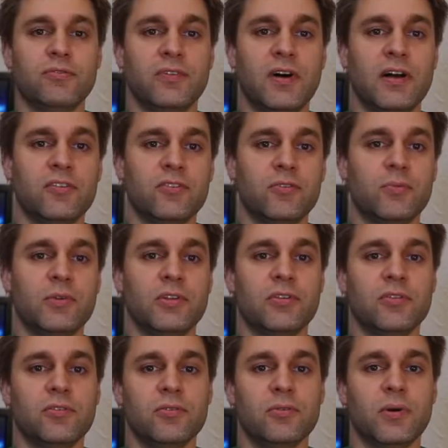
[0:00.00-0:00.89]
funds
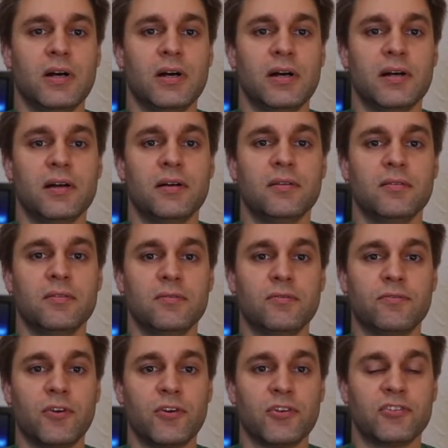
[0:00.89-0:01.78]
when you
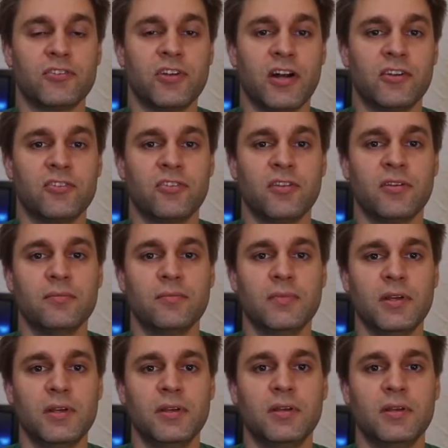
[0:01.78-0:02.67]
first touch them.
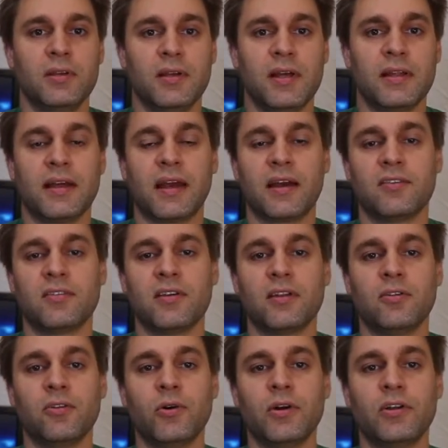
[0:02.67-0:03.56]
And like I
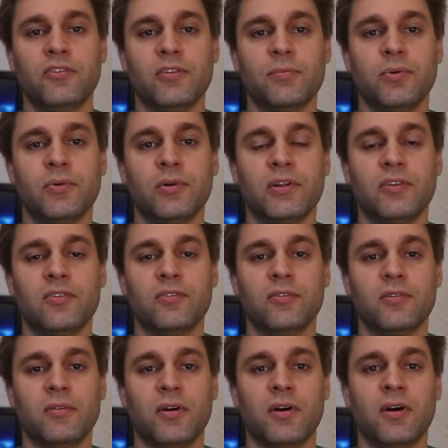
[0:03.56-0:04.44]
said, loyalty
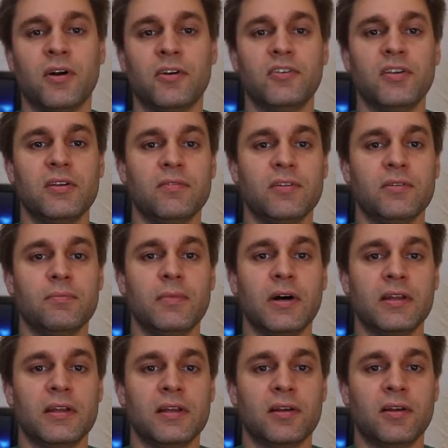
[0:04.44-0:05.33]
points aren't even
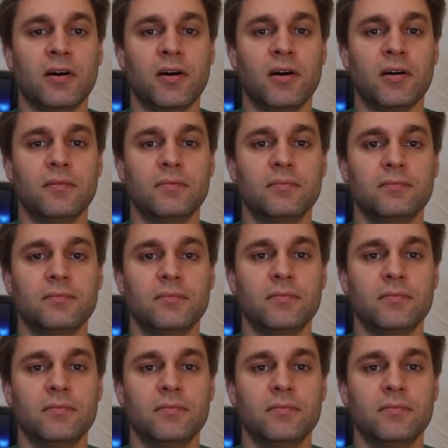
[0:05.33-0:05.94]
money at all.